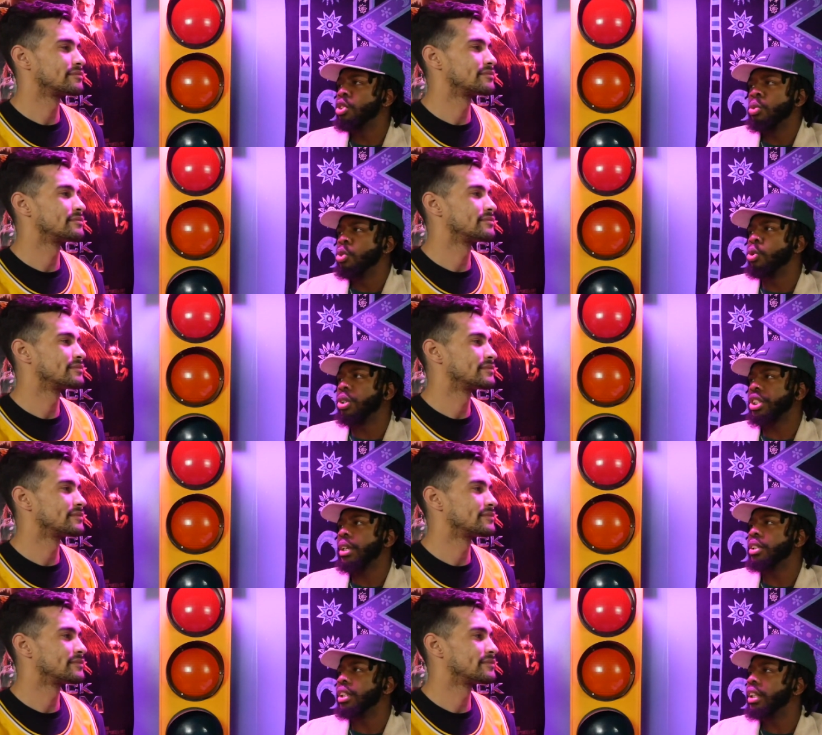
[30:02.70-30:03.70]
Speaker 1: you knew
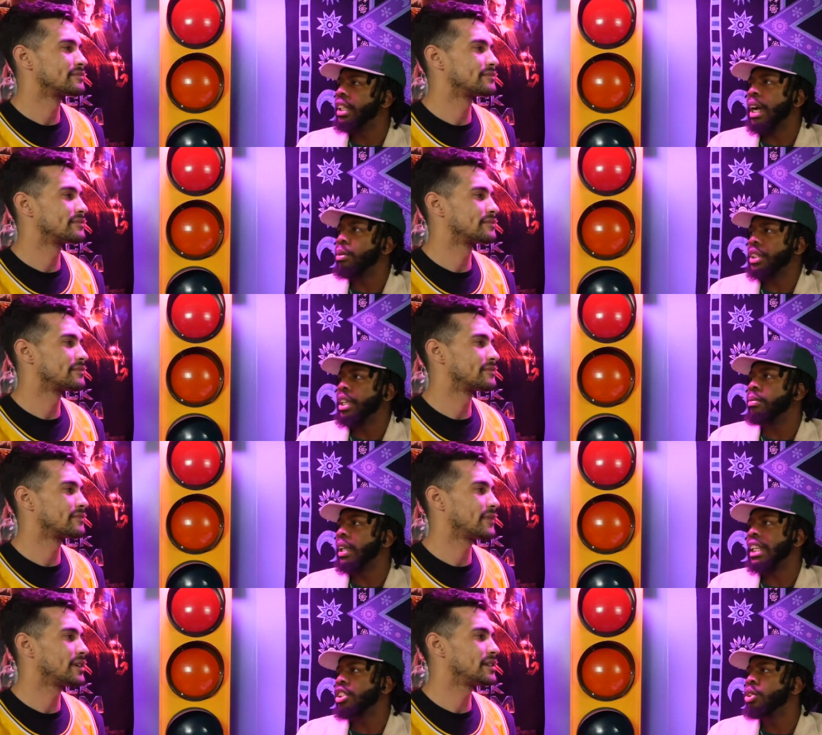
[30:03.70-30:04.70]
Griselda, and that was
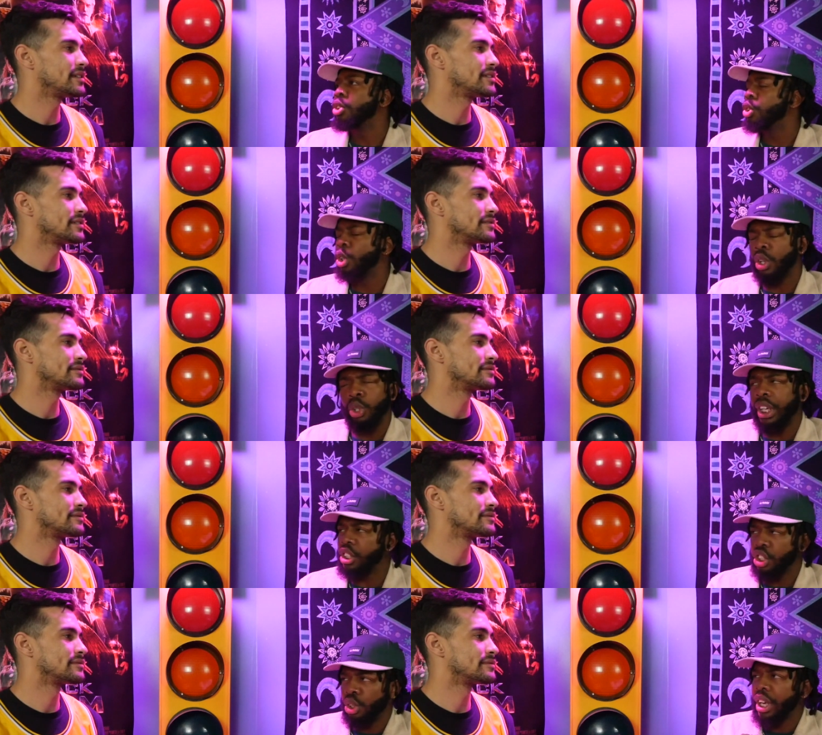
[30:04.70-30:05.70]
them. Like you you could look
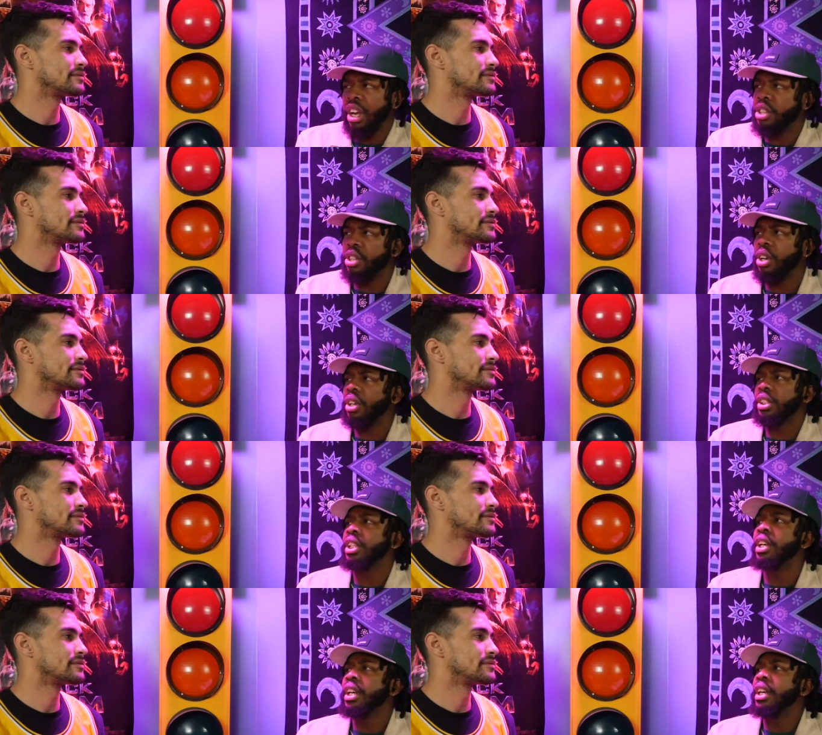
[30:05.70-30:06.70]
and just look at underdogs,
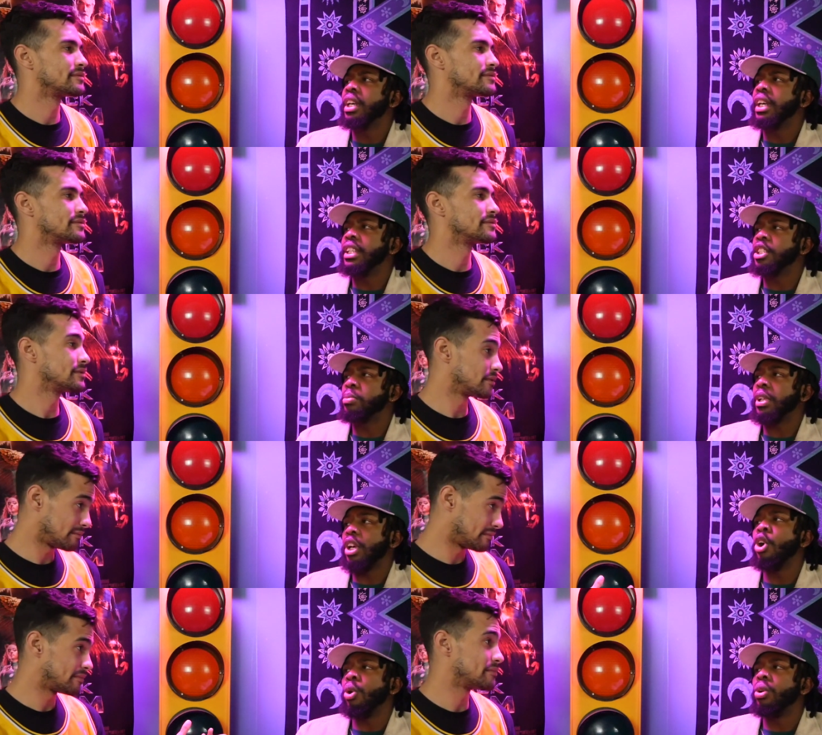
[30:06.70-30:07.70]
and just be
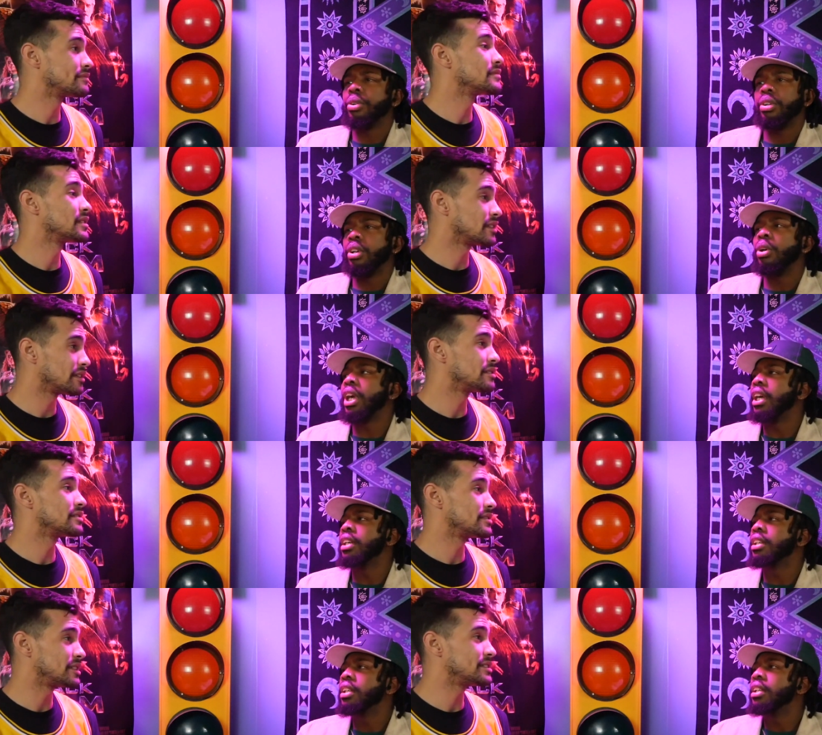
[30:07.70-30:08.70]
like, oh, okay.
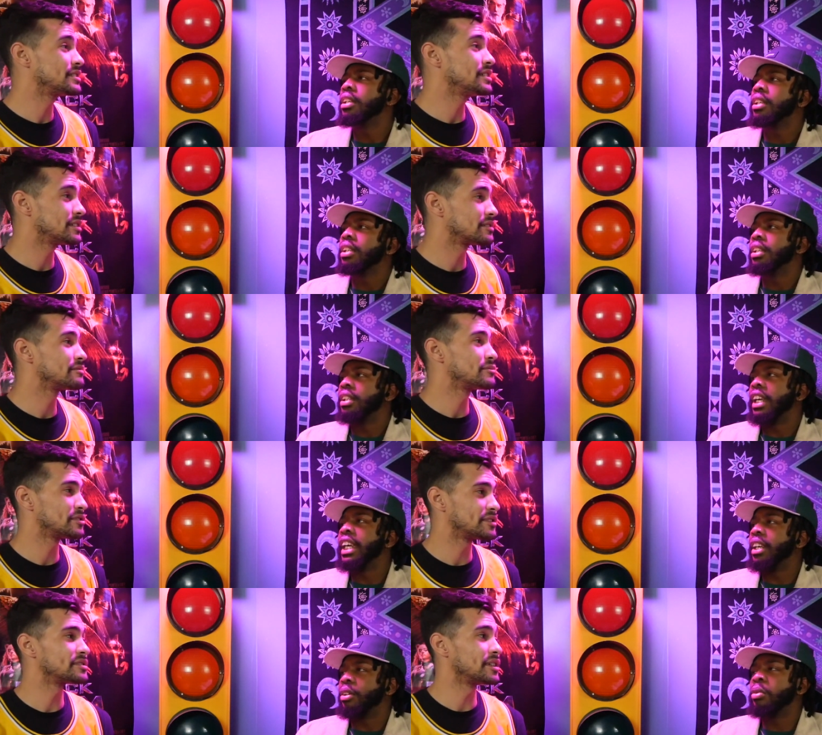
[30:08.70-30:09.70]
Speaker 2: DC is
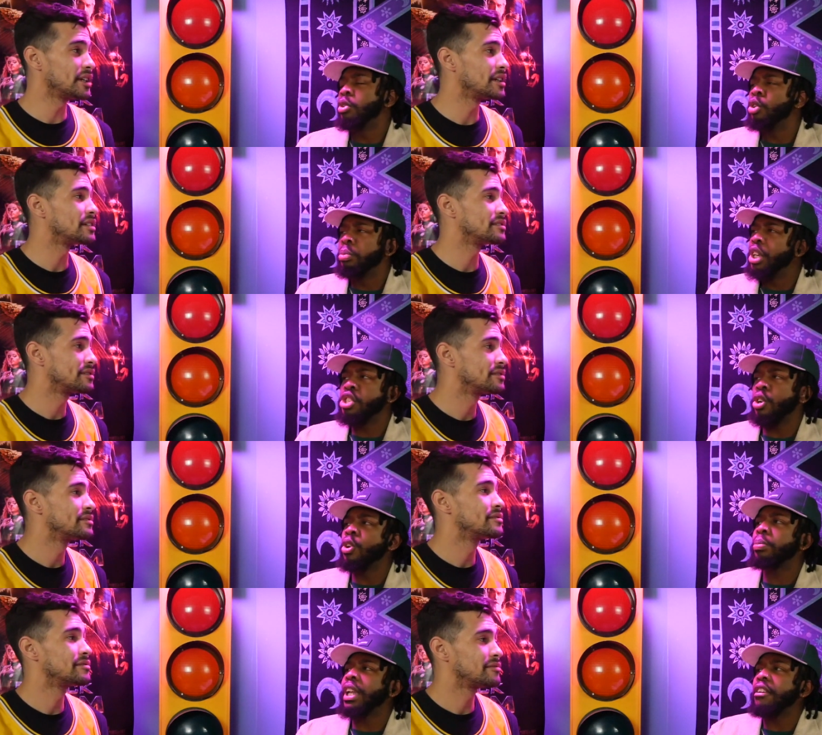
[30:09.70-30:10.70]
yeah, you, you
Speaker 1: build your
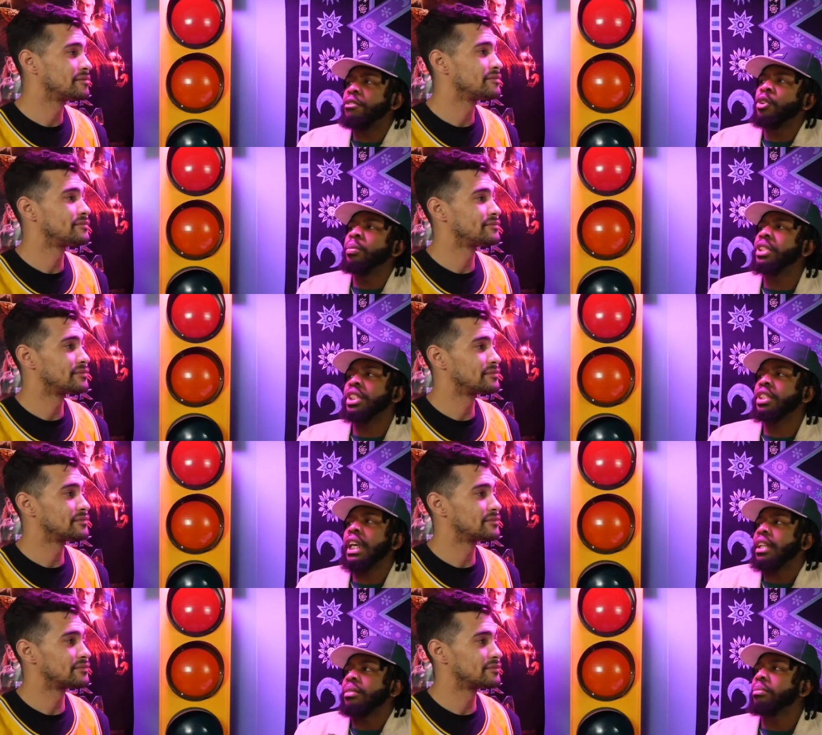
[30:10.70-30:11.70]
own platform. It's just
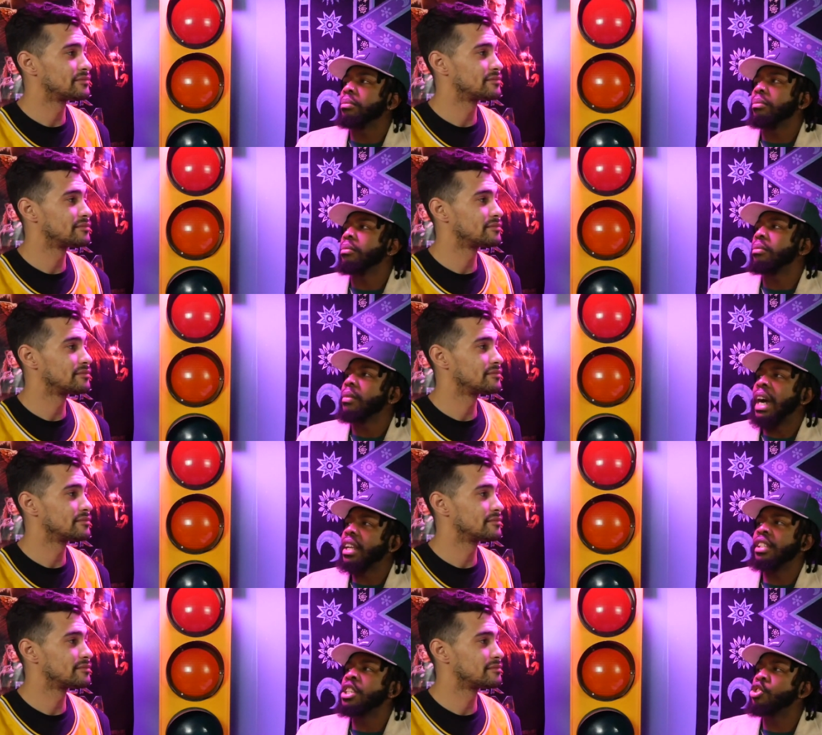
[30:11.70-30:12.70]
like I
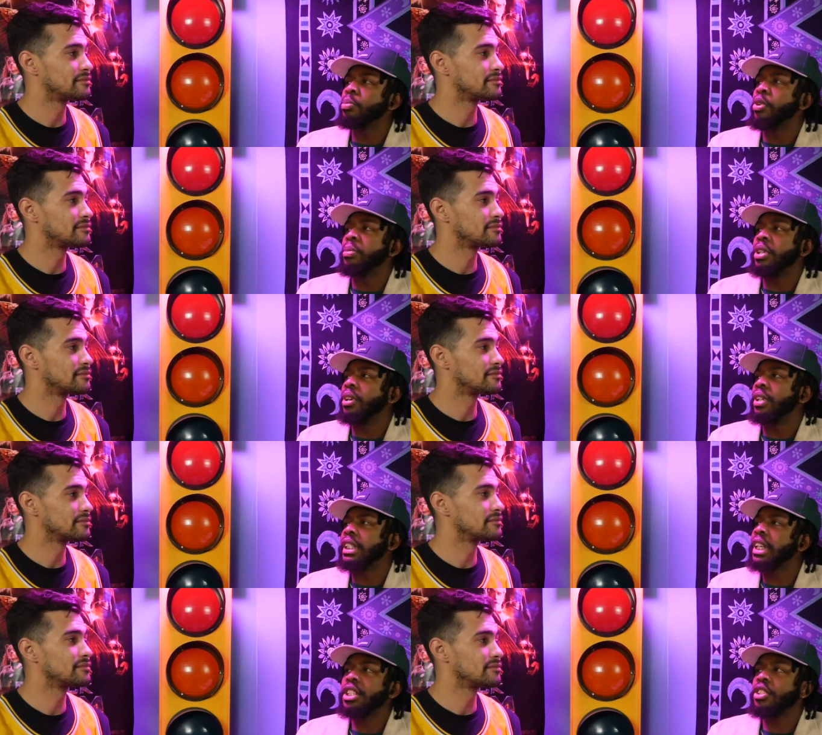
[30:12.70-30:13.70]
didn't need you to put me on.
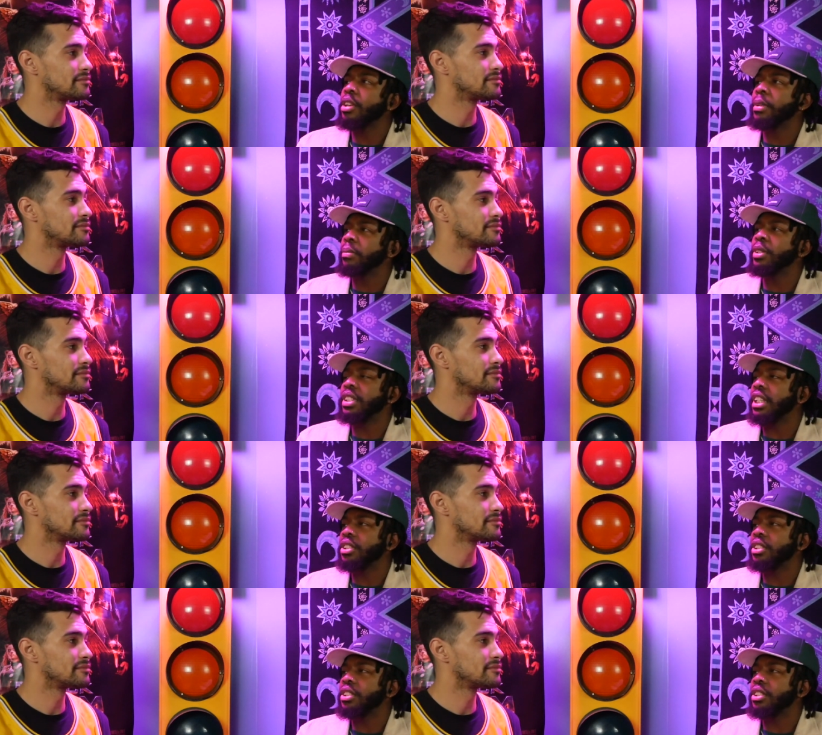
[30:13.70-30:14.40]
That's how I started making music. I